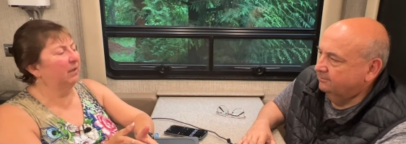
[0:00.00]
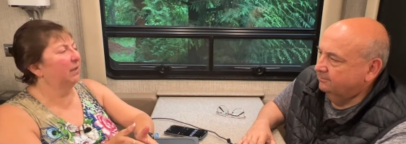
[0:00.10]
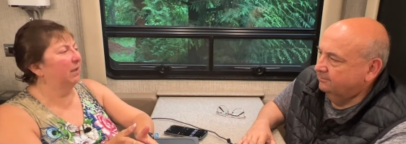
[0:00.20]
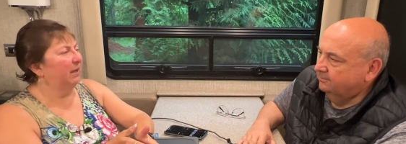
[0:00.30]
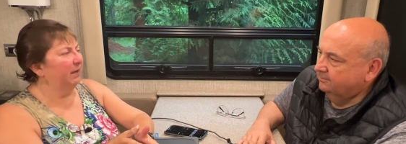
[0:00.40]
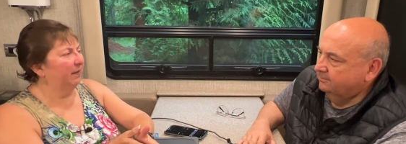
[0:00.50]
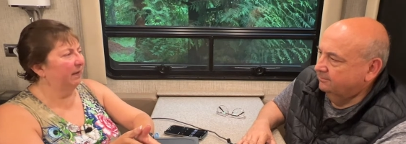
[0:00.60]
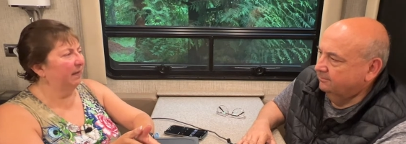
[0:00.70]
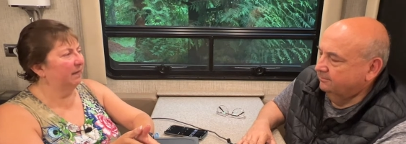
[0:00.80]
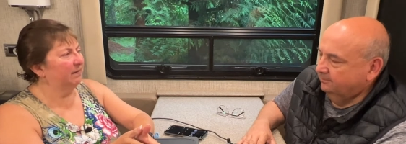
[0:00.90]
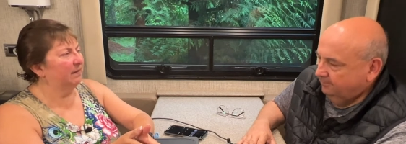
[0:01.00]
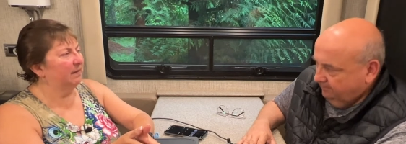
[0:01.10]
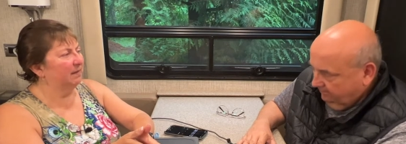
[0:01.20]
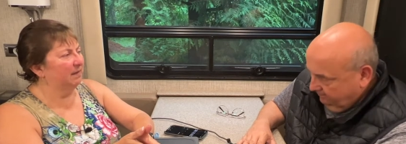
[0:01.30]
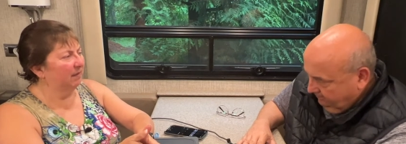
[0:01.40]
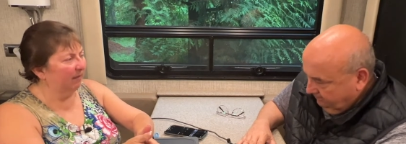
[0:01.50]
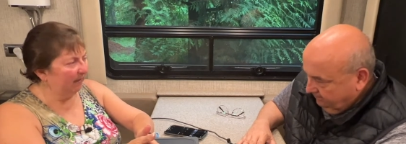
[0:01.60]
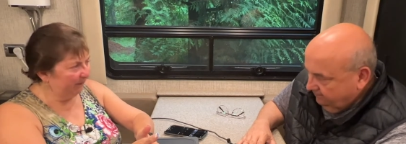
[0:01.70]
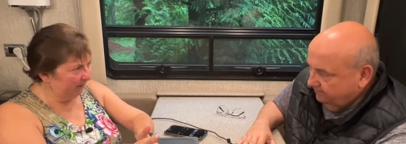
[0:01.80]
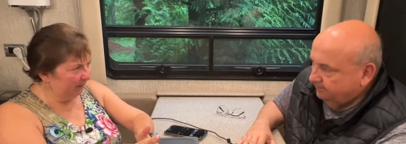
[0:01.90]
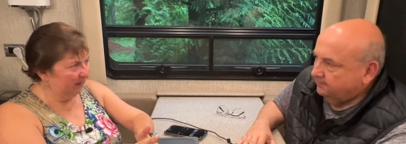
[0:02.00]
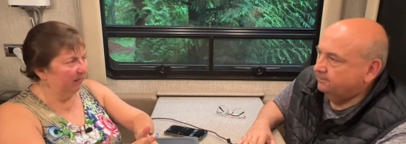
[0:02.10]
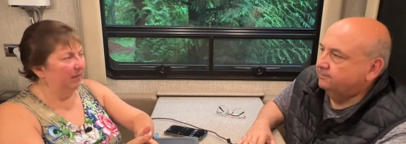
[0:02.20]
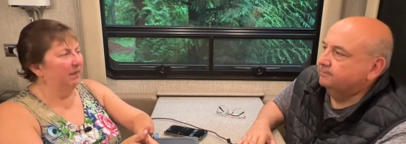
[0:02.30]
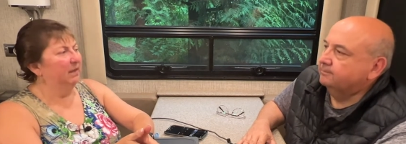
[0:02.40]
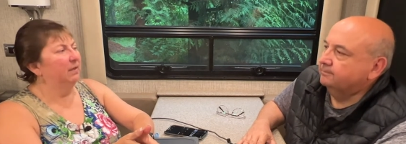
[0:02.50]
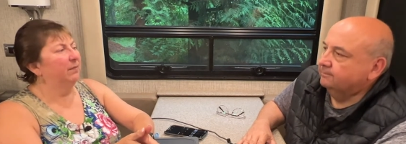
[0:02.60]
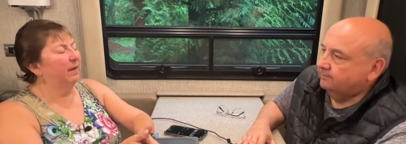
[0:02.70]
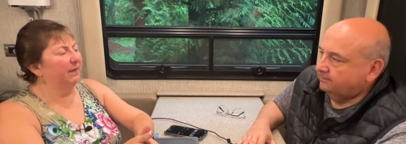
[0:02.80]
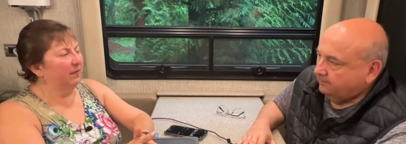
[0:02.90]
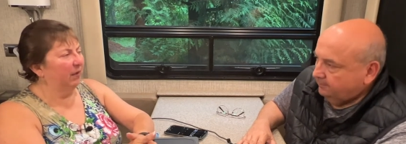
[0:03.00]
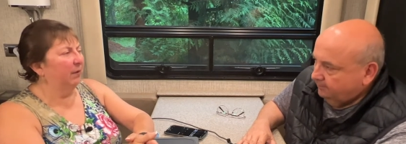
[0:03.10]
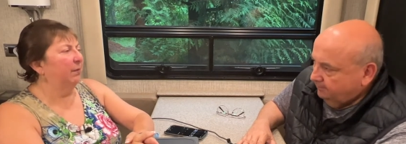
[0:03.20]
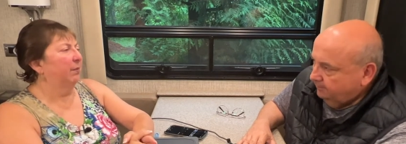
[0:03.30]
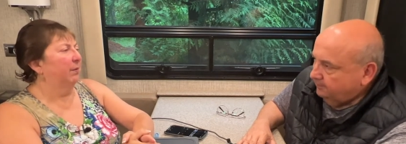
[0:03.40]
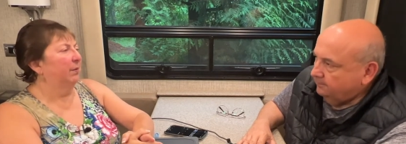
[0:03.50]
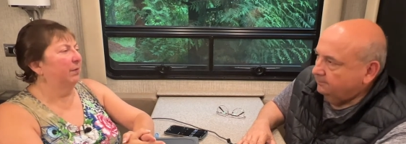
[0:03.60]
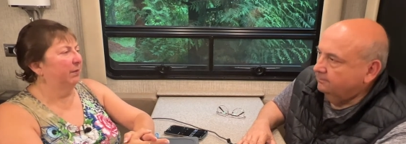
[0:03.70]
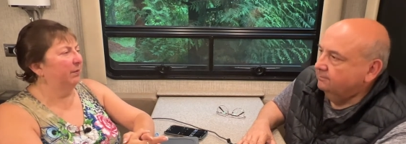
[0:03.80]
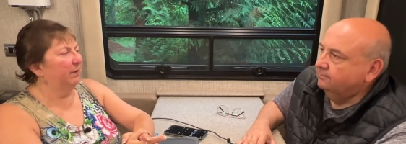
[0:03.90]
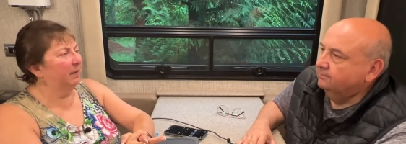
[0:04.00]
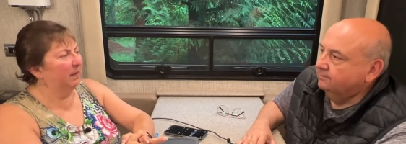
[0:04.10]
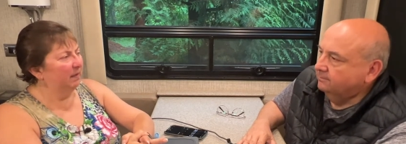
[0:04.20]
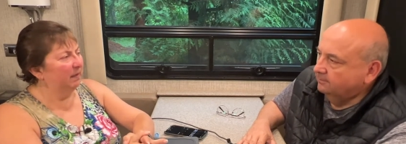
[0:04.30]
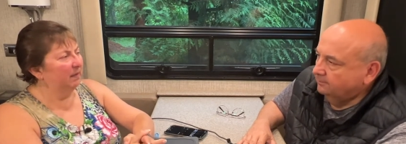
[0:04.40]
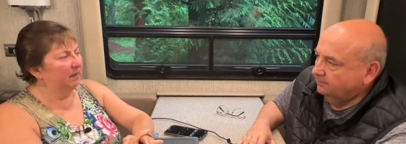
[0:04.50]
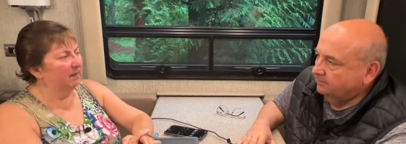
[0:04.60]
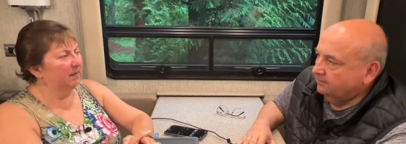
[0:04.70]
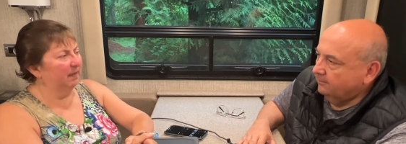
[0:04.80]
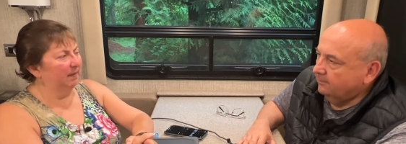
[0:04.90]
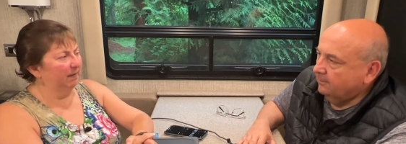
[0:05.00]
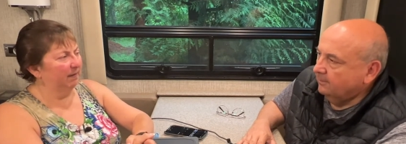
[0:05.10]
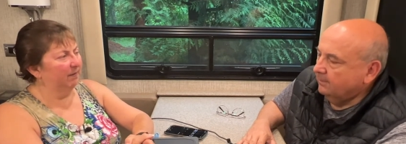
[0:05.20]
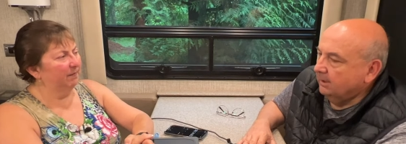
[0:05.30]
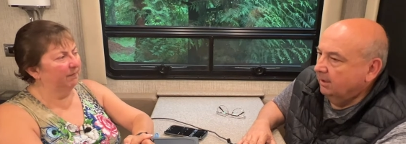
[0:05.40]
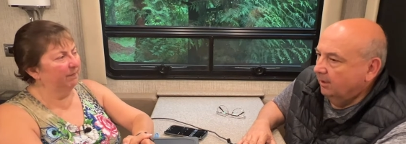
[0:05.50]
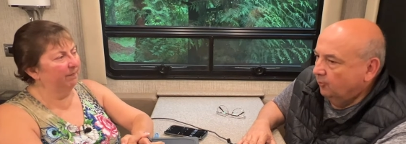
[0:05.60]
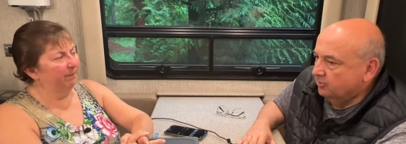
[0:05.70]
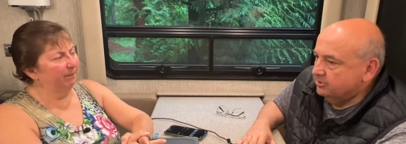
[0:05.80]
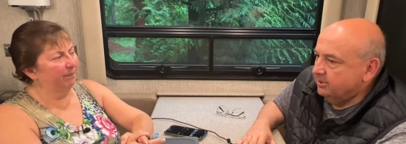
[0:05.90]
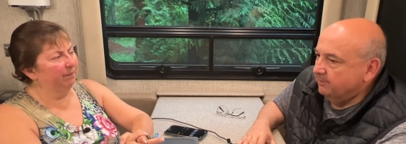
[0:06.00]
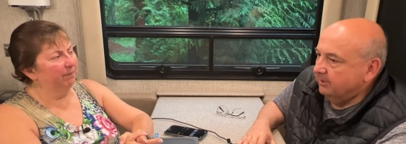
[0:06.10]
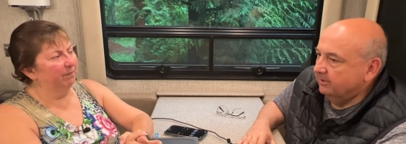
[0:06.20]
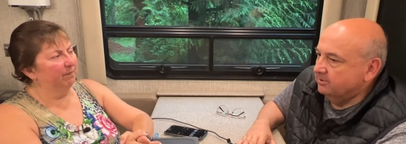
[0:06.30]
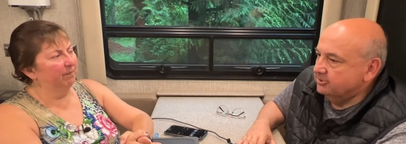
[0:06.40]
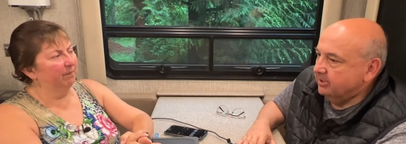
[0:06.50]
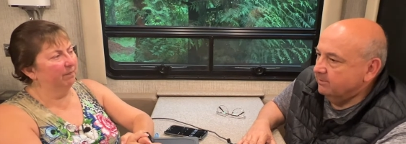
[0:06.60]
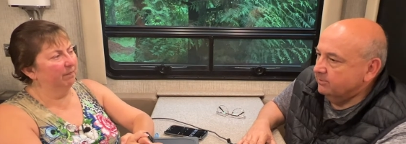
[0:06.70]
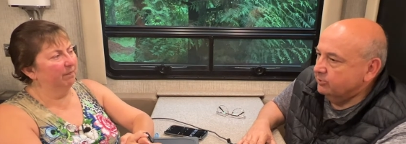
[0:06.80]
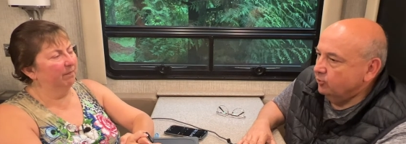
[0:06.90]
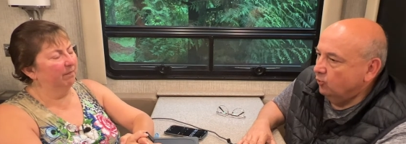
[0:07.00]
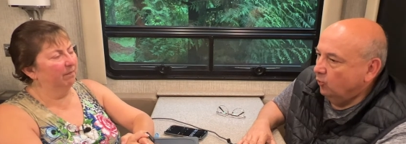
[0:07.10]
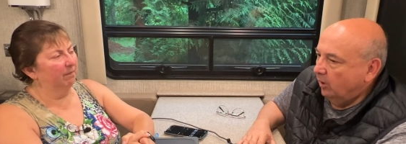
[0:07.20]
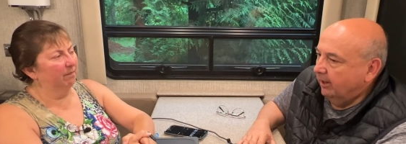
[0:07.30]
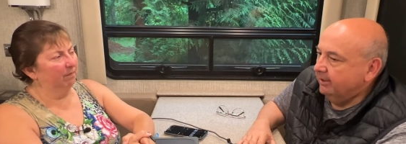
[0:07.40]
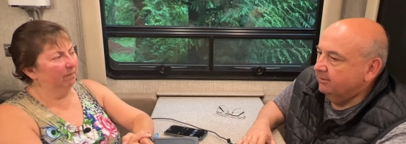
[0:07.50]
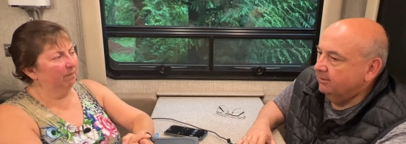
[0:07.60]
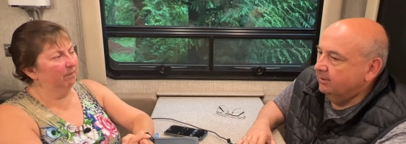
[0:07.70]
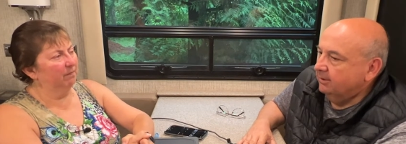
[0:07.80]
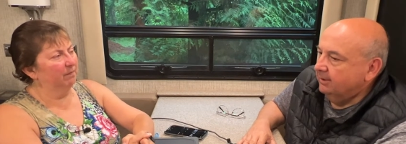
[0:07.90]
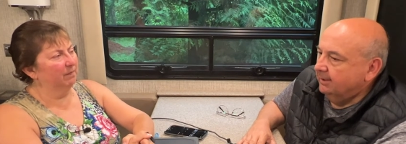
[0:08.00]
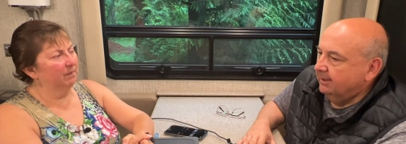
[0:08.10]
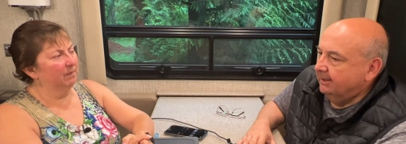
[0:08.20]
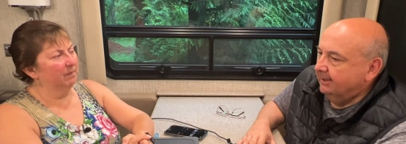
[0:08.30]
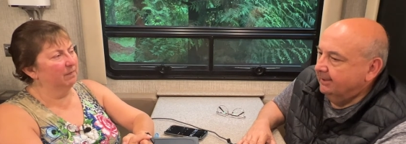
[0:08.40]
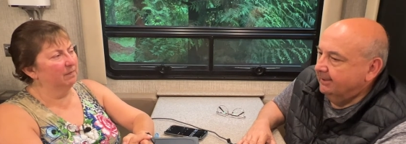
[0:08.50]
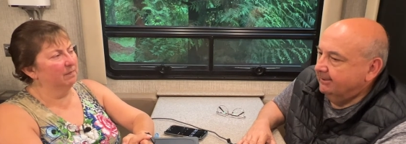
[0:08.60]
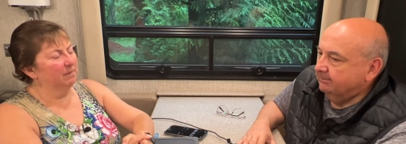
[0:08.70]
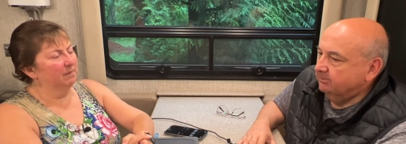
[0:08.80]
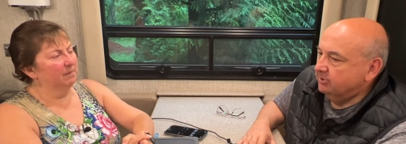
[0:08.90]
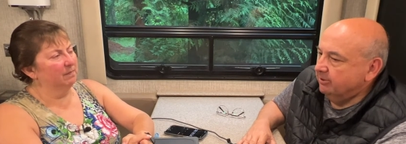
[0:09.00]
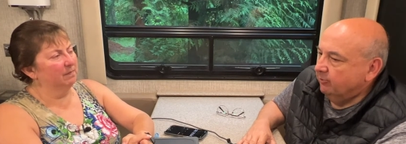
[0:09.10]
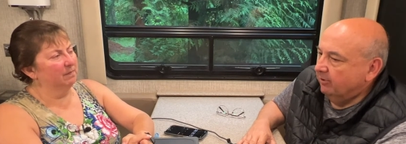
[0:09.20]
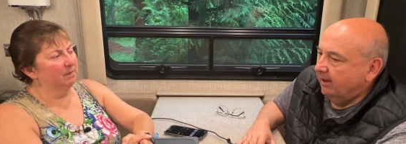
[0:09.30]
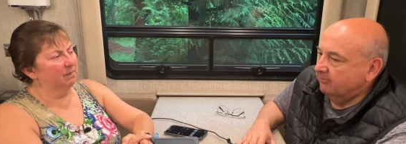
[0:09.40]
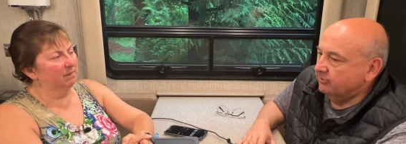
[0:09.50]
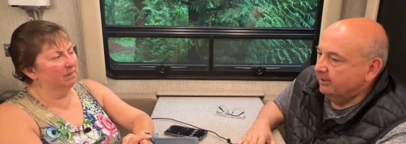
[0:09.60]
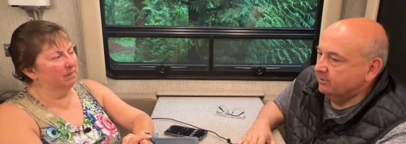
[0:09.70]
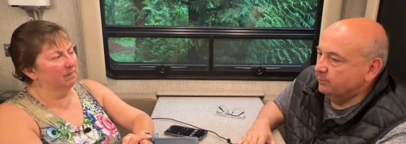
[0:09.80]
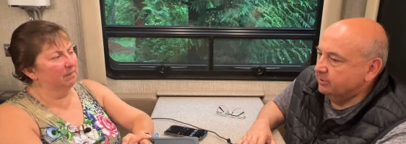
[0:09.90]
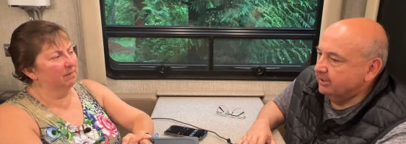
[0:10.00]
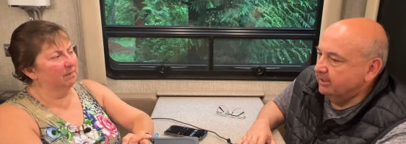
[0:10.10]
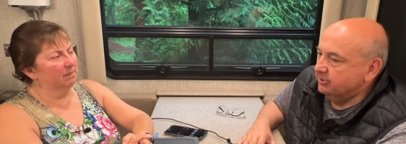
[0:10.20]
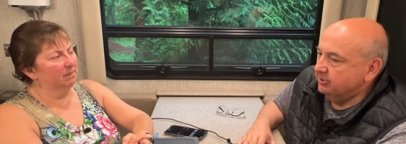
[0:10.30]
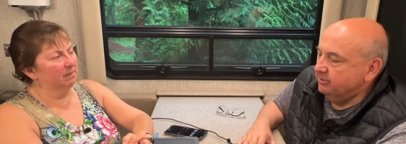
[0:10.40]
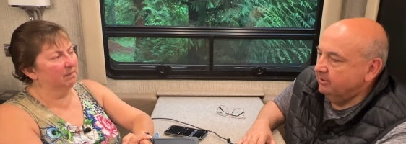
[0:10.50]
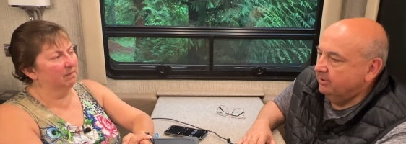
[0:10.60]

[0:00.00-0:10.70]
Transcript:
Speaker 1: a lot of things that still have to we have to go through to to get there.
Speaker 2: We're shipping the Jeep to Hawaii um, so that we'll have transportation.